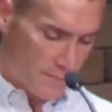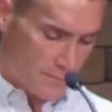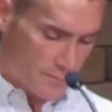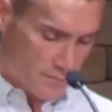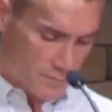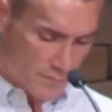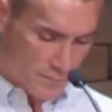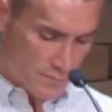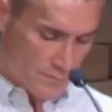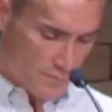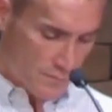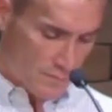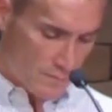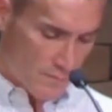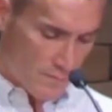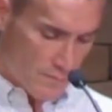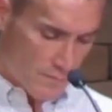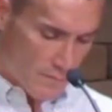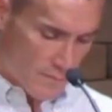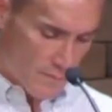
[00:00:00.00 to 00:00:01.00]

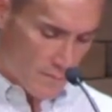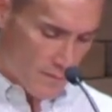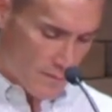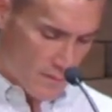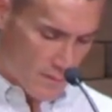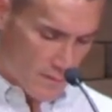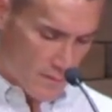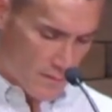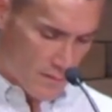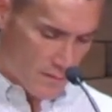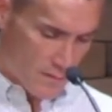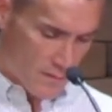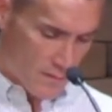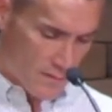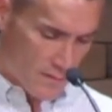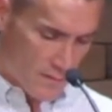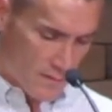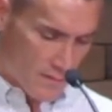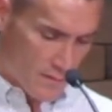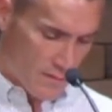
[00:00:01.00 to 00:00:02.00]

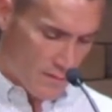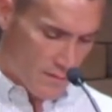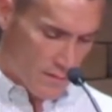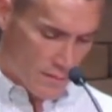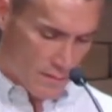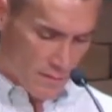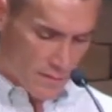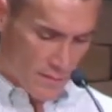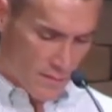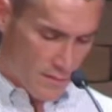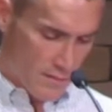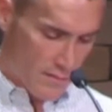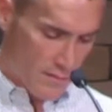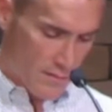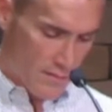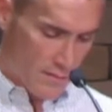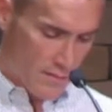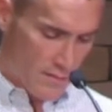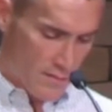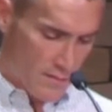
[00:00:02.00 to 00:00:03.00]

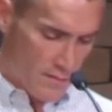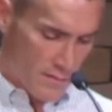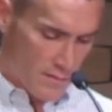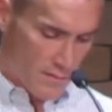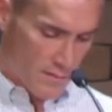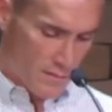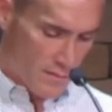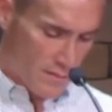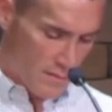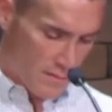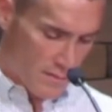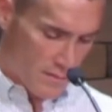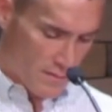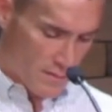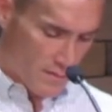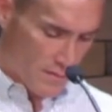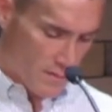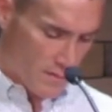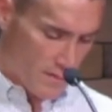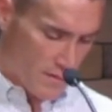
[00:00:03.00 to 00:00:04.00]

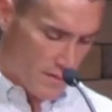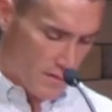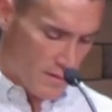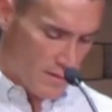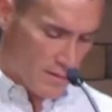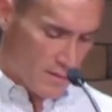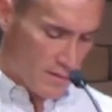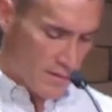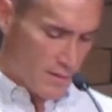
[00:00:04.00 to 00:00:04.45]
(no one is talking)